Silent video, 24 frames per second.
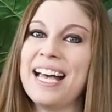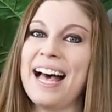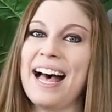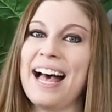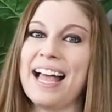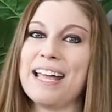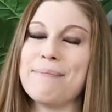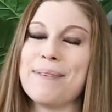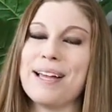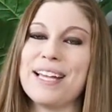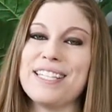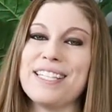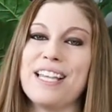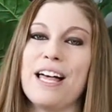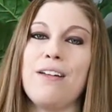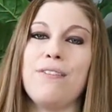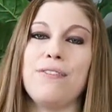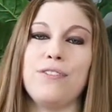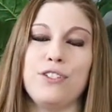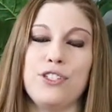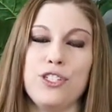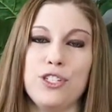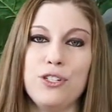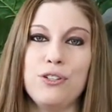I
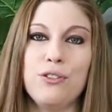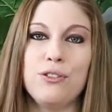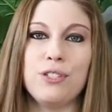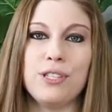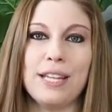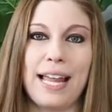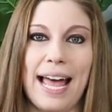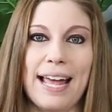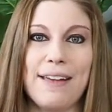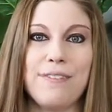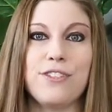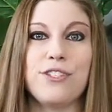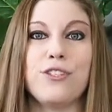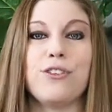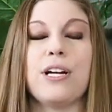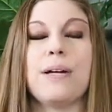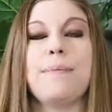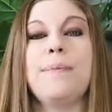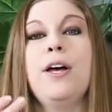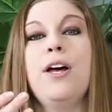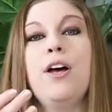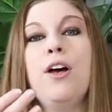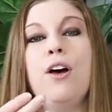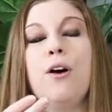myself do live
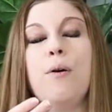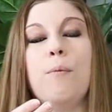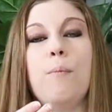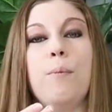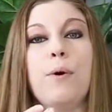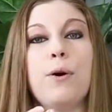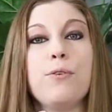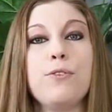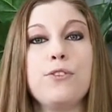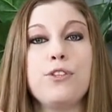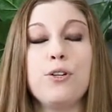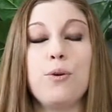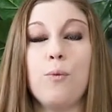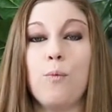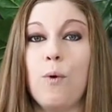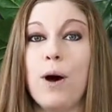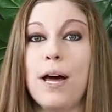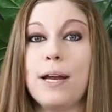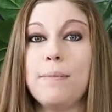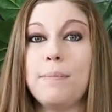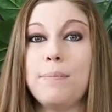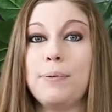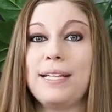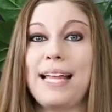stream both to
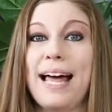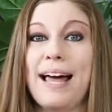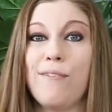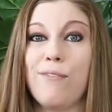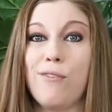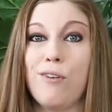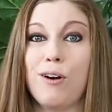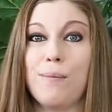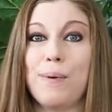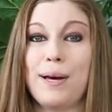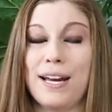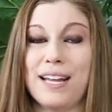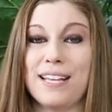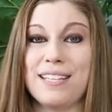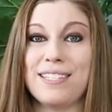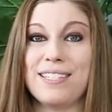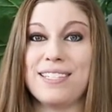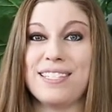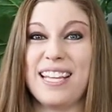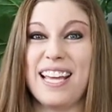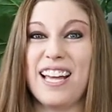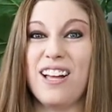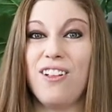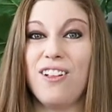one platform on a
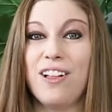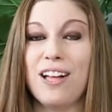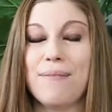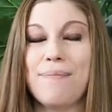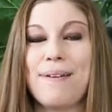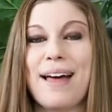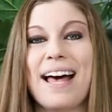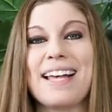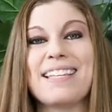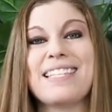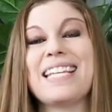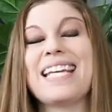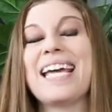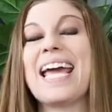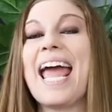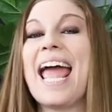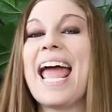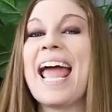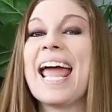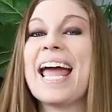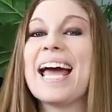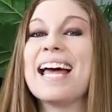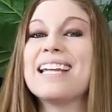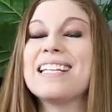single capacity
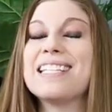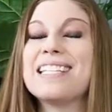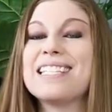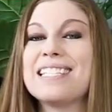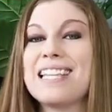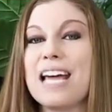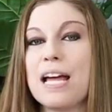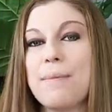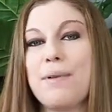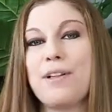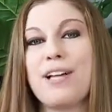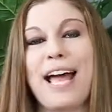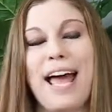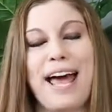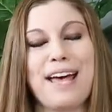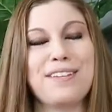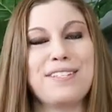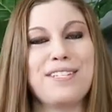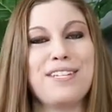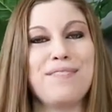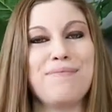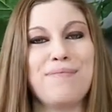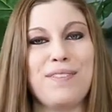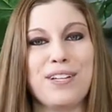and
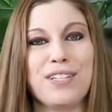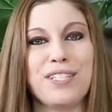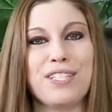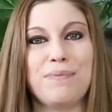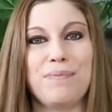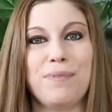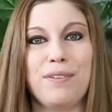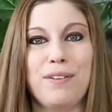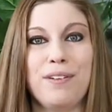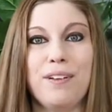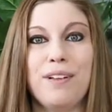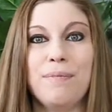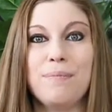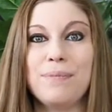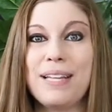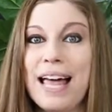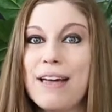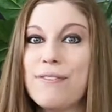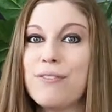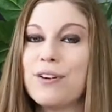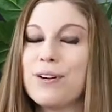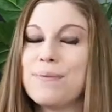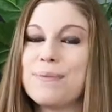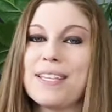simulcast to multiple
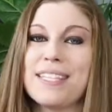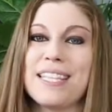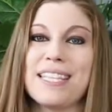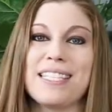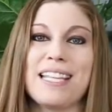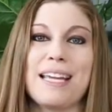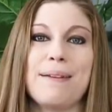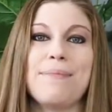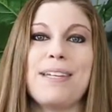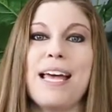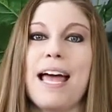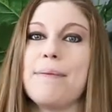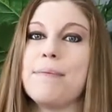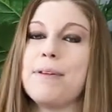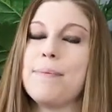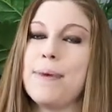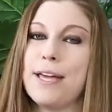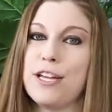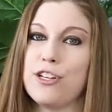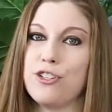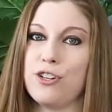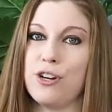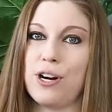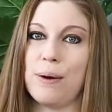platforms at the same time to
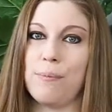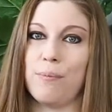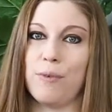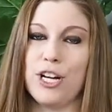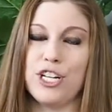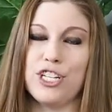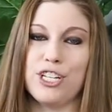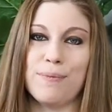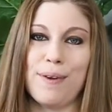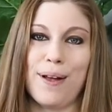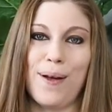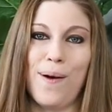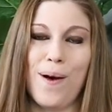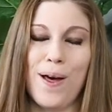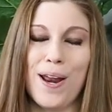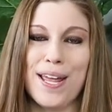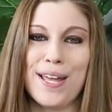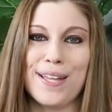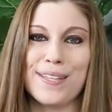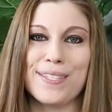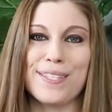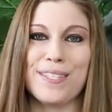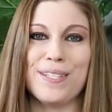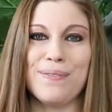make sure I'm reaching my
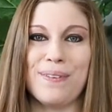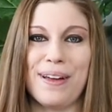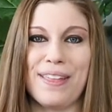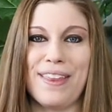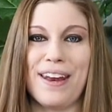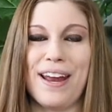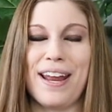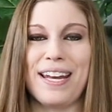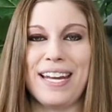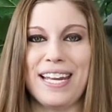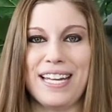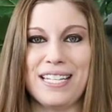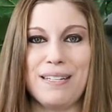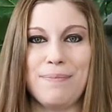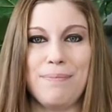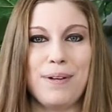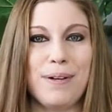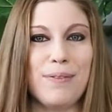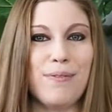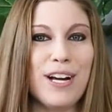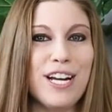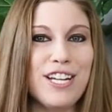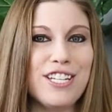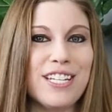audience in the way that I need to
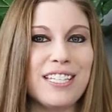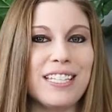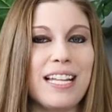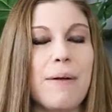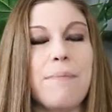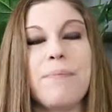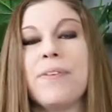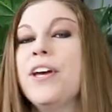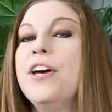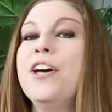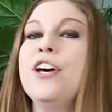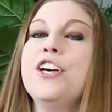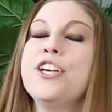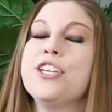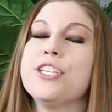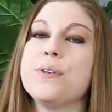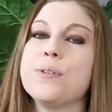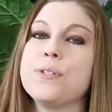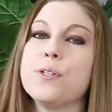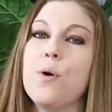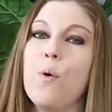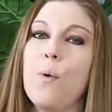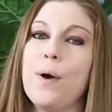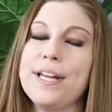be reaching them.
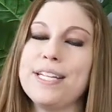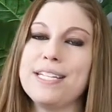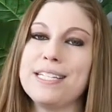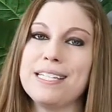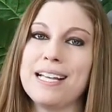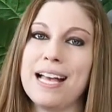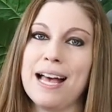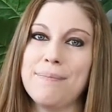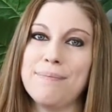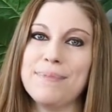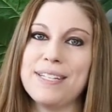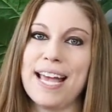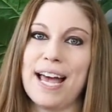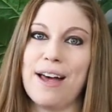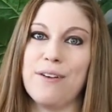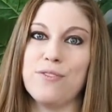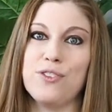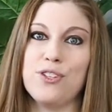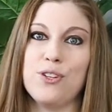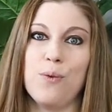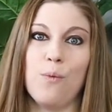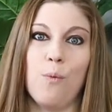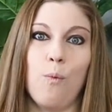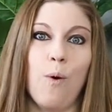So it's going to come
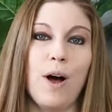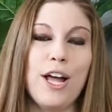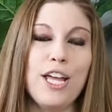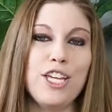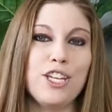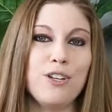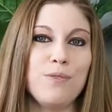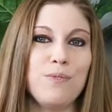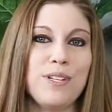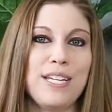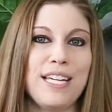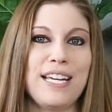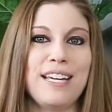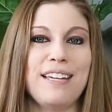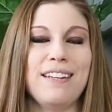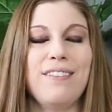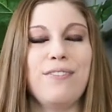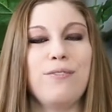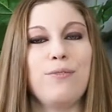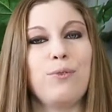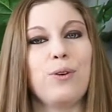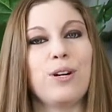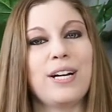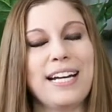down to what you
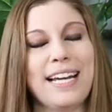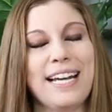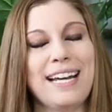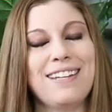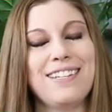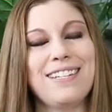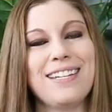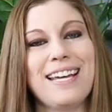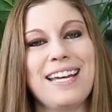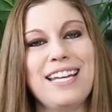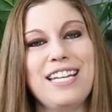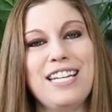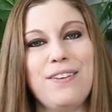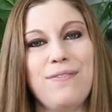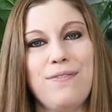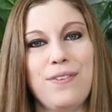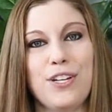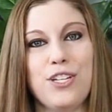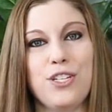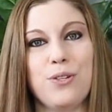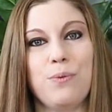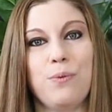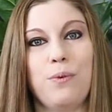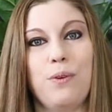need for each
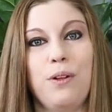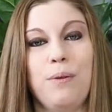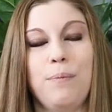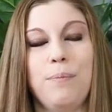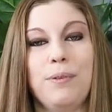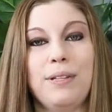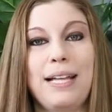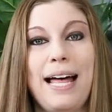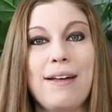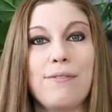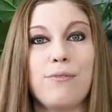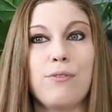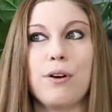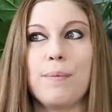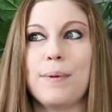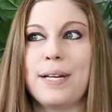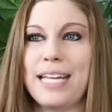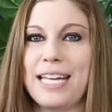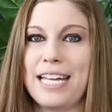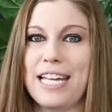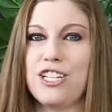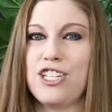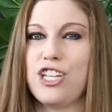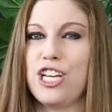individual platform
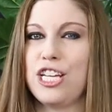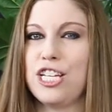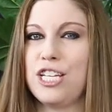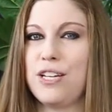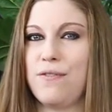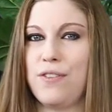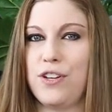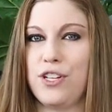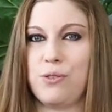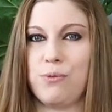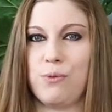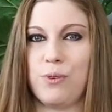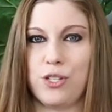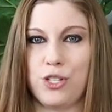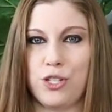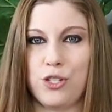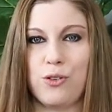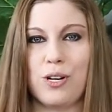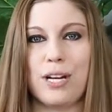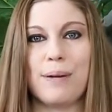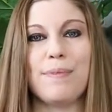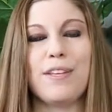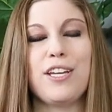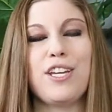and each individual
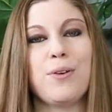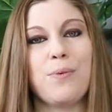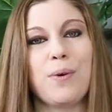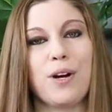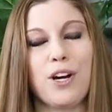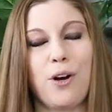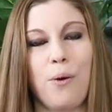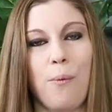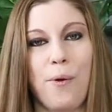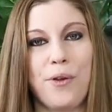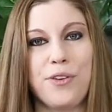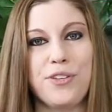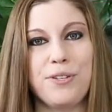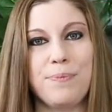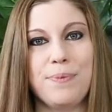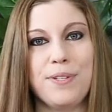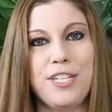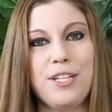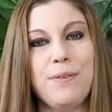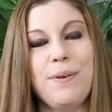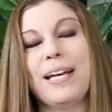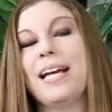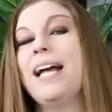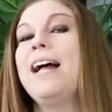stream that you are going to be
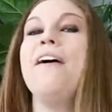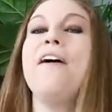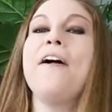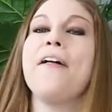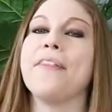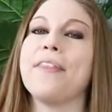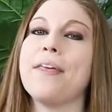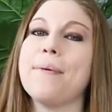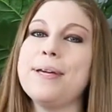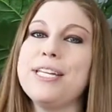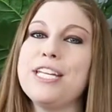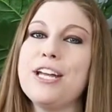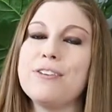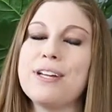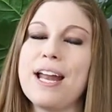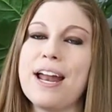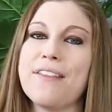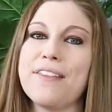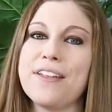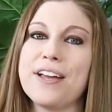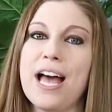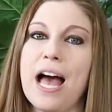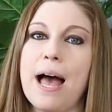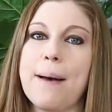doing. Let me know
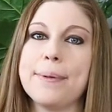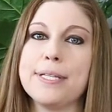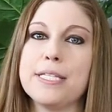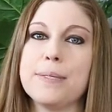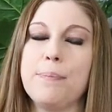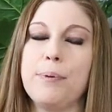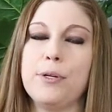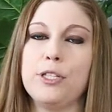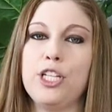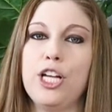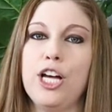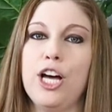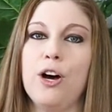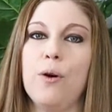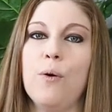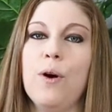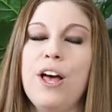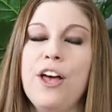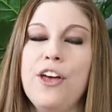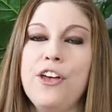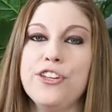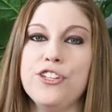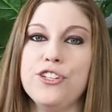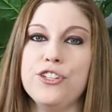down in the comments below,
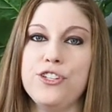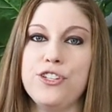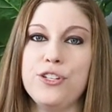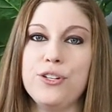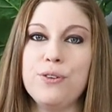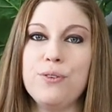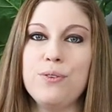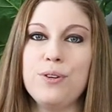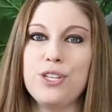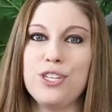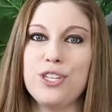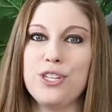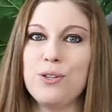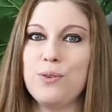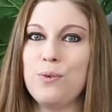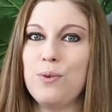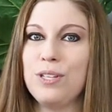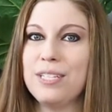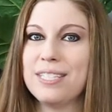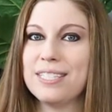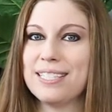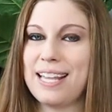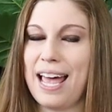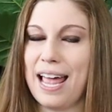do
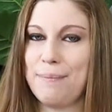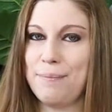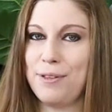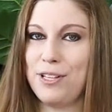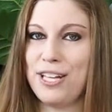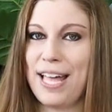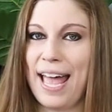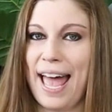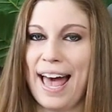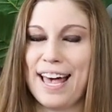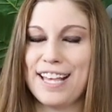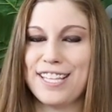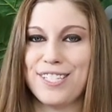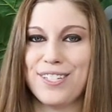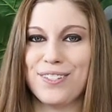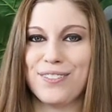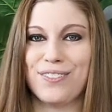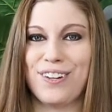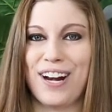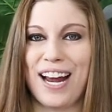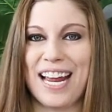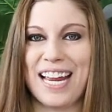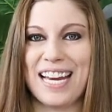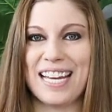you
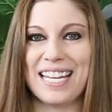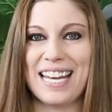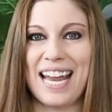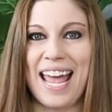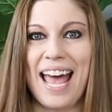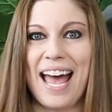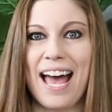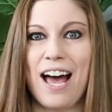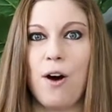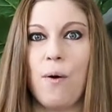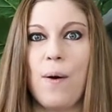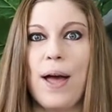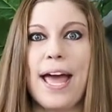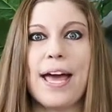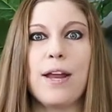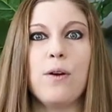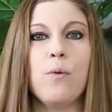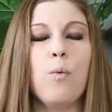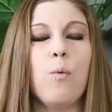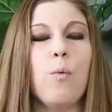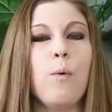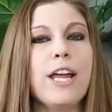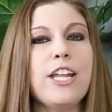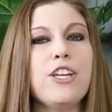simulcast right now
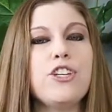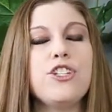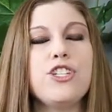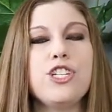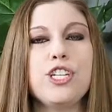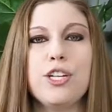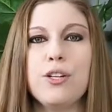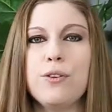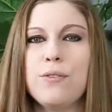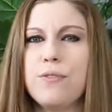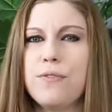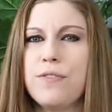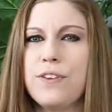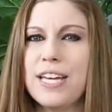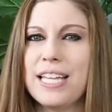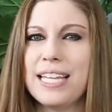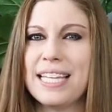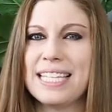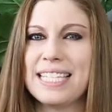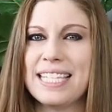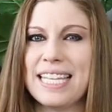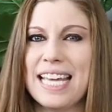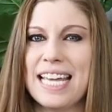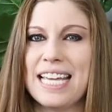and which do you
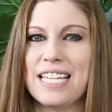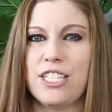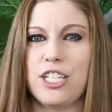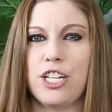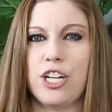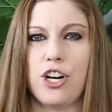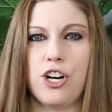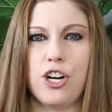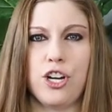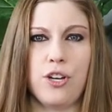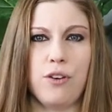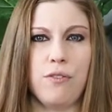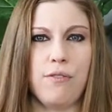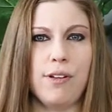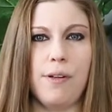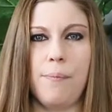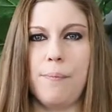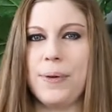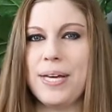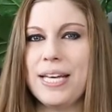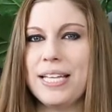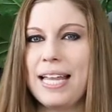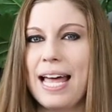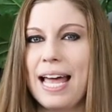feel is easier? Do you
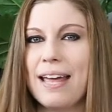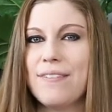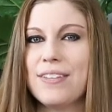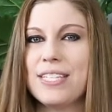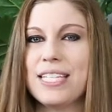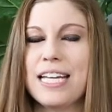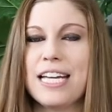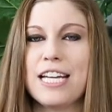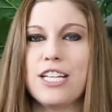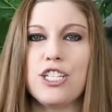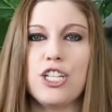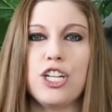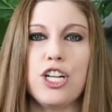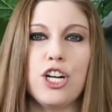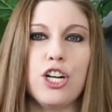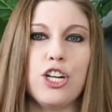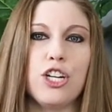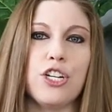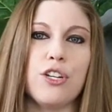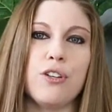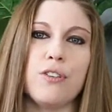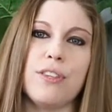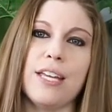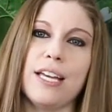feel BeLive is
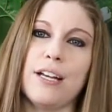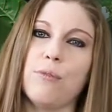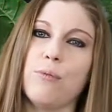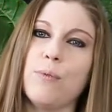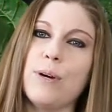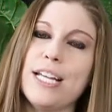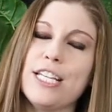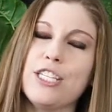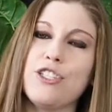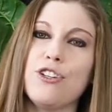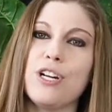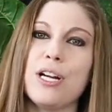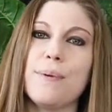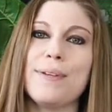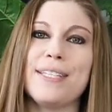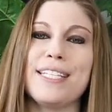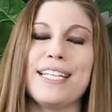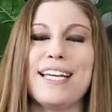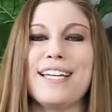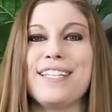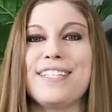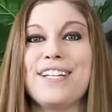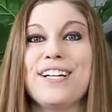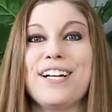easier? Do you think Restream
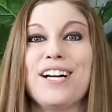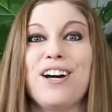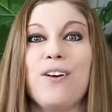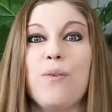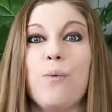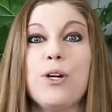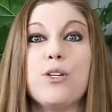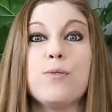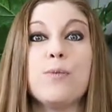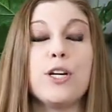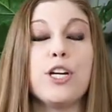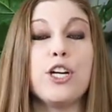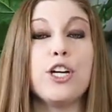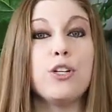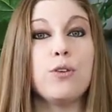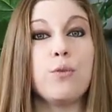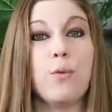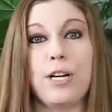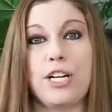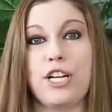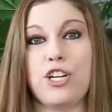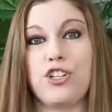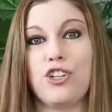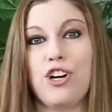is easier? Which one are you
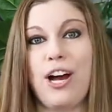going to